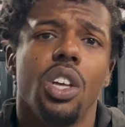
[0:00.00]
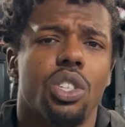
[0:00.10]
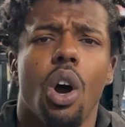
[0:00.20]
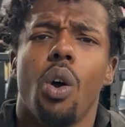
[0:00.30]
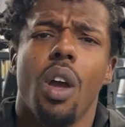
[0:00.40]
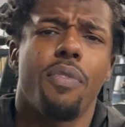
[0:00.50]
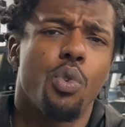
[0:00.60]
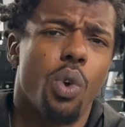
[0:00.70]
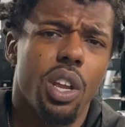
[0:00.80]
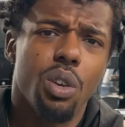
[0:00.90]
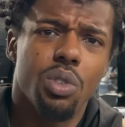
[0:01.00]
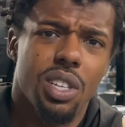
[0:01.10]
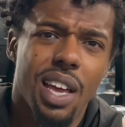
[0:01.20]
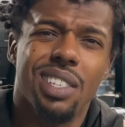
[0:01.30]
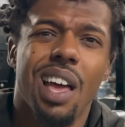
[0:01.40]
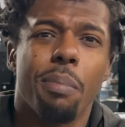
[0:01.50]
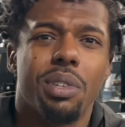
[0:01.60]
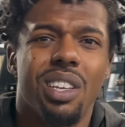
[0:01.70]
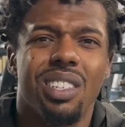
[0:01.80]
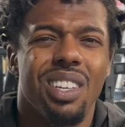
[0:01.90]
So if you wanna use a dead stop
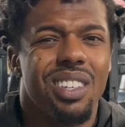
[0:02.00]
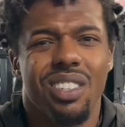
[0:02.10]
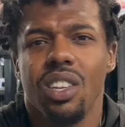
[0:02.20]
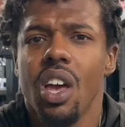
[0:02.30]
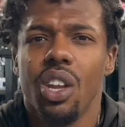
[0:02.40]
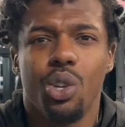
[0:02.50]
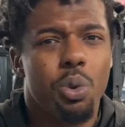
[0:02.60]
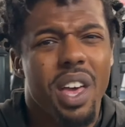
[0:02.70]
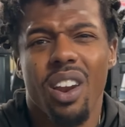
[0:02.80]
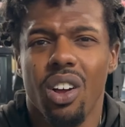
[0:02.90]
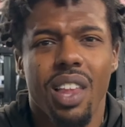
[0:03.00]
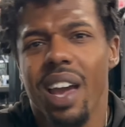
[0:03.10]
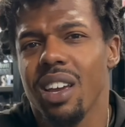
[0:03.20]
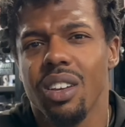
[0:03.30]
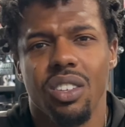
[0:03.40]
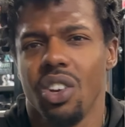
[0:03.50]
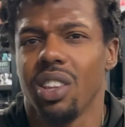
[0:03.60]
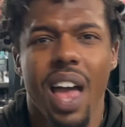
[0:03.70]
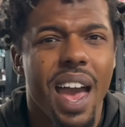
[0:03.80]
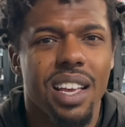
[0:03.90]
position, just do that on like your
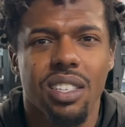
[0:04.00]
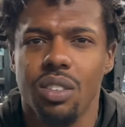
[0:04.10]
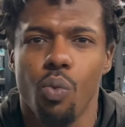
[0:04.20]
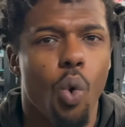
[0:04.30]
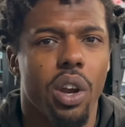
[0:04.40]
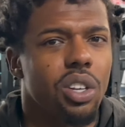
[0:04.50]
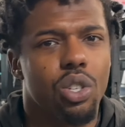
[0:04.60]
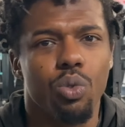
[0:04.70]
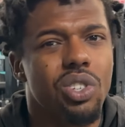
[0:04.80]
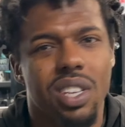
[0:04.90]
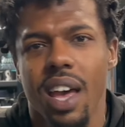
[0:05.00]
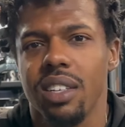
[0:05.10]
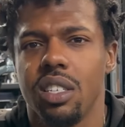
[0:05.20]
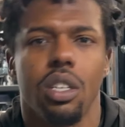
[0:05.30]
last 1 or 2 sets.